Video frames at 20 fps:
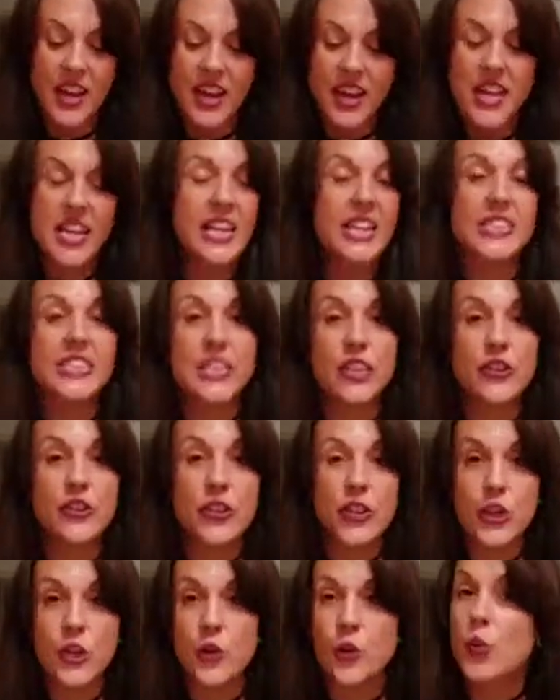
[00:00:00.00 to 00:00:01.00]
it's either
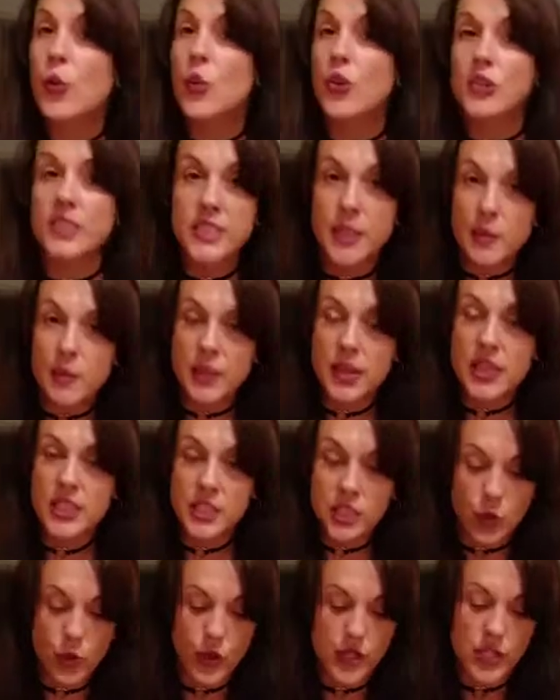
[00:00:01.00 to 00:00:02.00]
you or somebody is
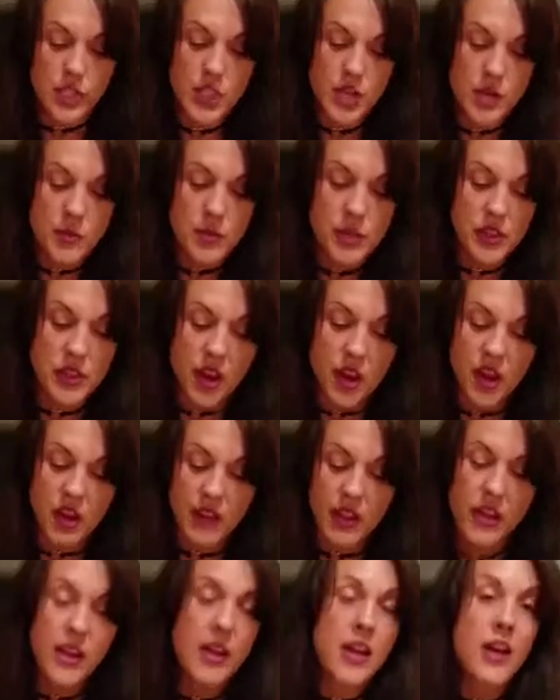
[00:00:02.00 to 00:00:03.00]
going to come
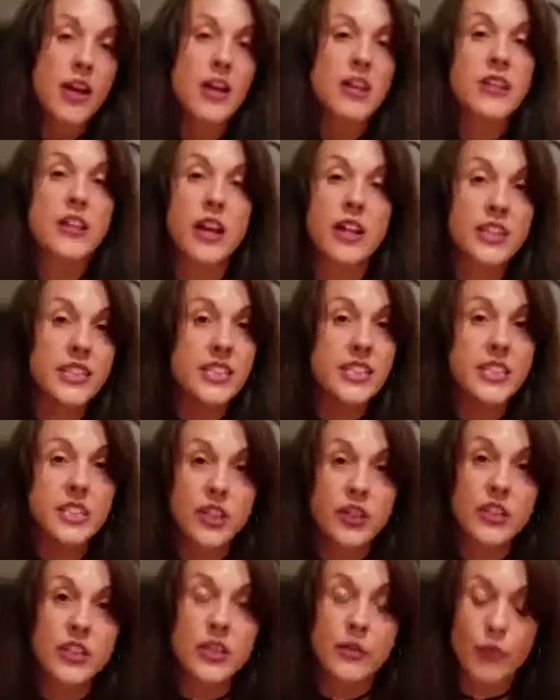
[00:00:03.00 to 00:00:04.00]
along, not
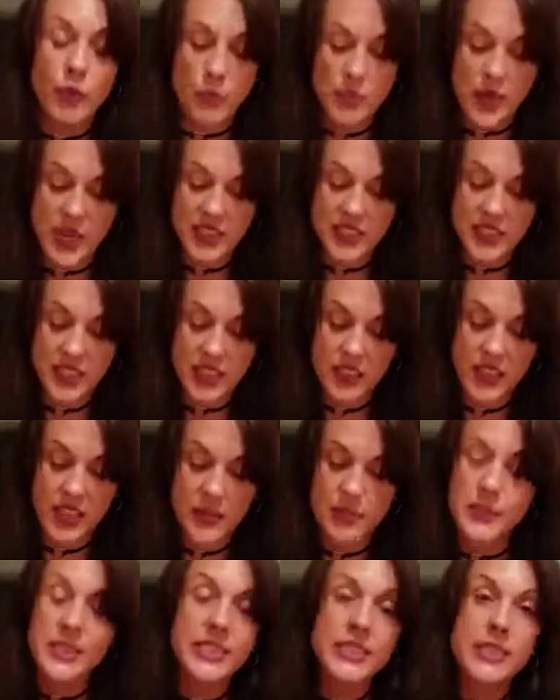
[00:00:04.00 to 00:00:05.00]
necessarily romantically,
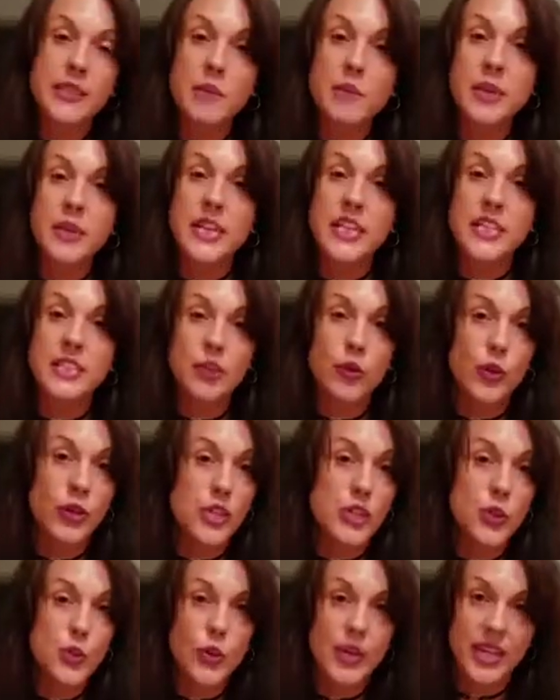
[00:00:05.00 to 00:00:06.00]
but somebody is going
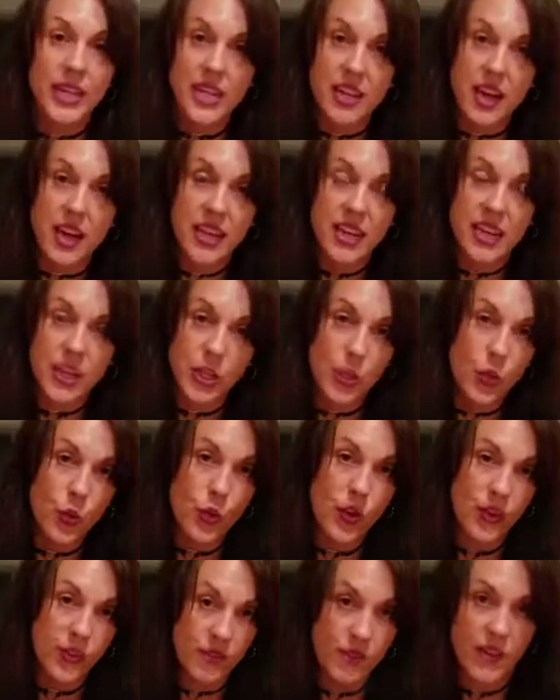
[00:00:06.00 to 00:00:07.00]
to ignite
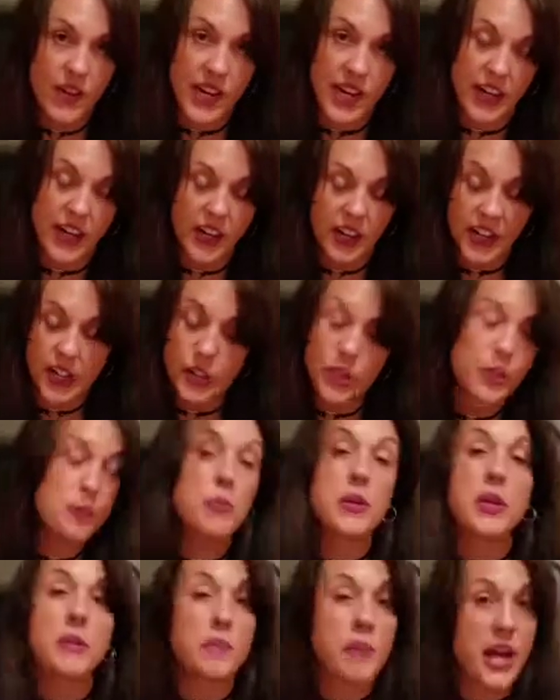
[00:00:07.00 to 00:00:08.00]
your fire. It could
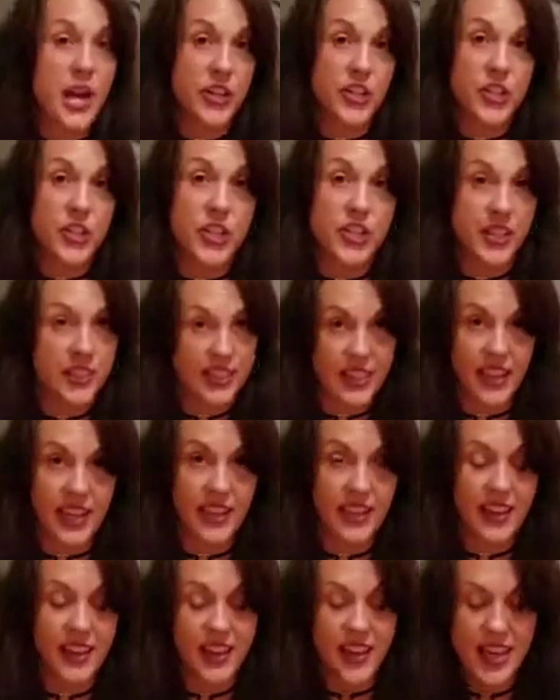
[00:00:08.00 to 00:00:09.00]
be a passionate thing,
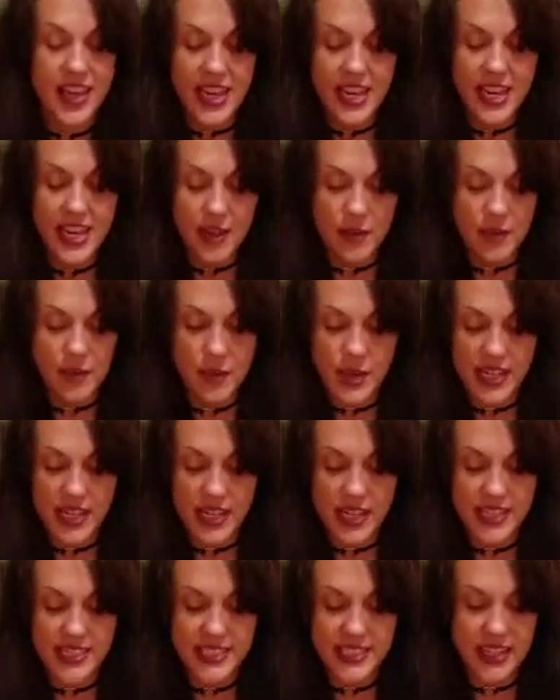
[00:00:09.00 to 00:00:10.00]
but
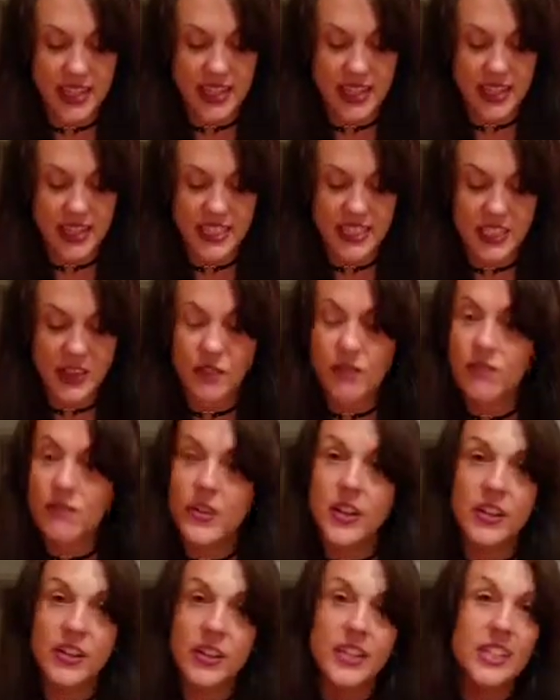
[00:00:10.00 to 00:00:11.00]
it's a
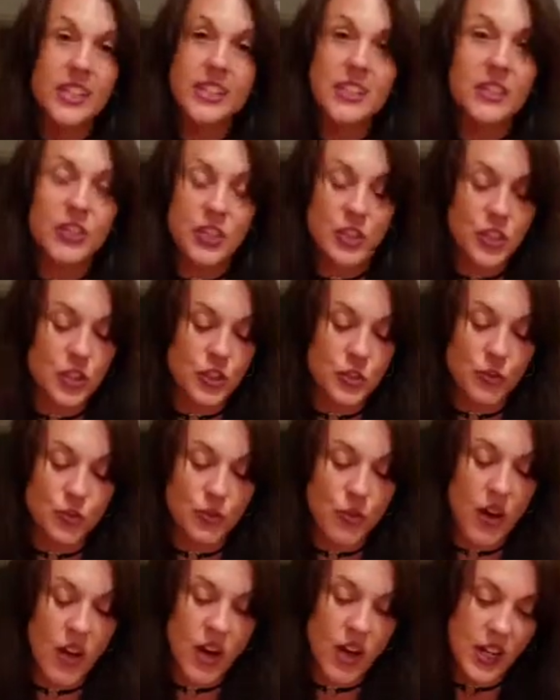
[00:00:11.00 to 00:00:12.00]
very
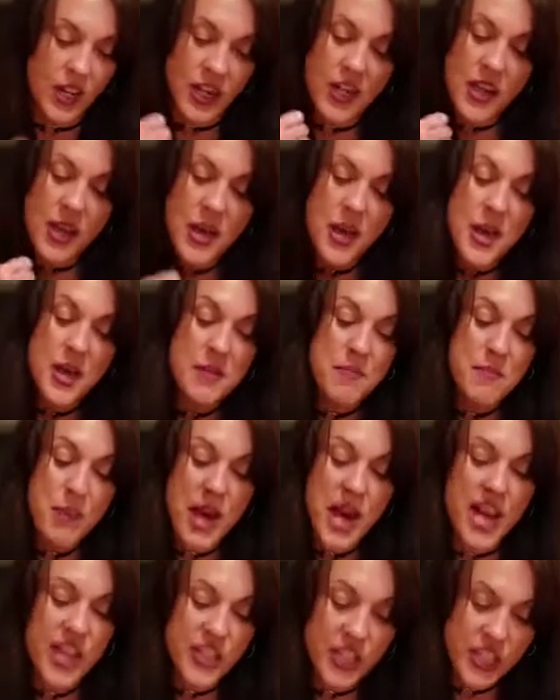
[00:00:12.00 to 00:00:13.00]
strong,
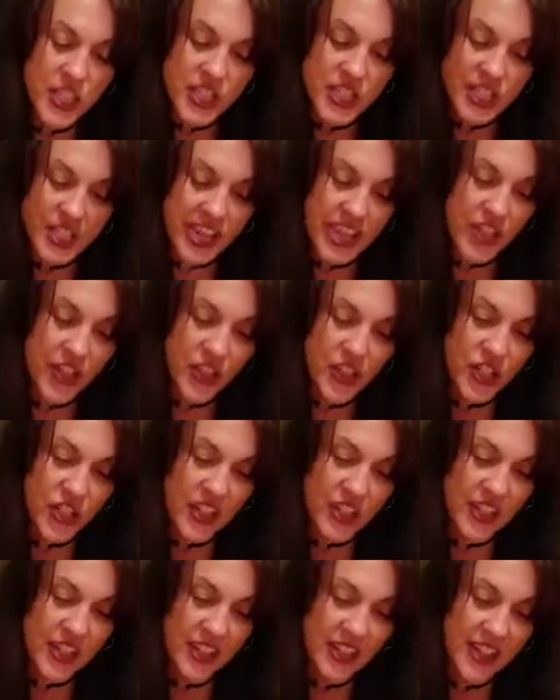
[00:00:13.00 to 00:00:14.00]
passionate
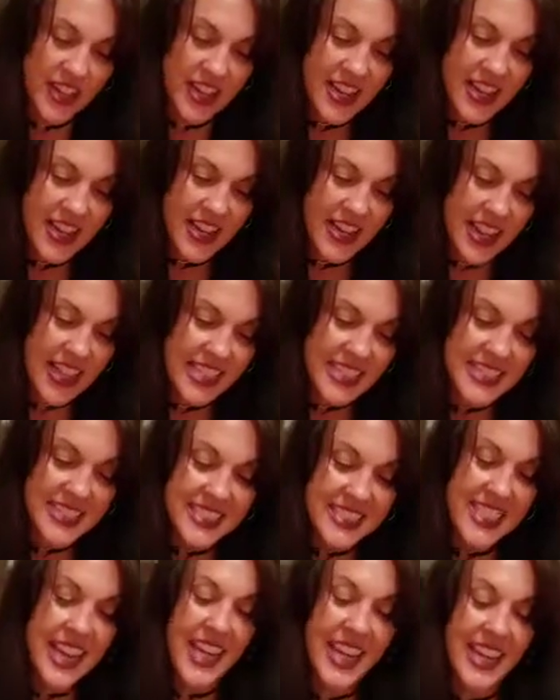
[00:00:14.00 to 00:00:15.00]
energy,
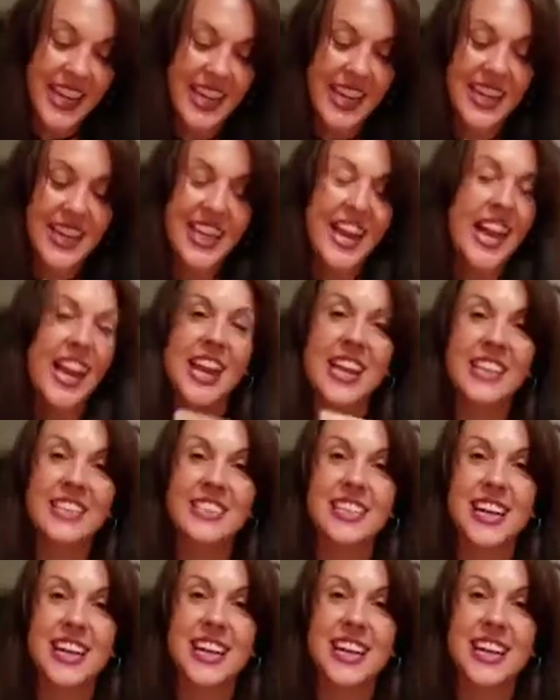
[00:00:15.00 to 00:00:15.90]
exciting, and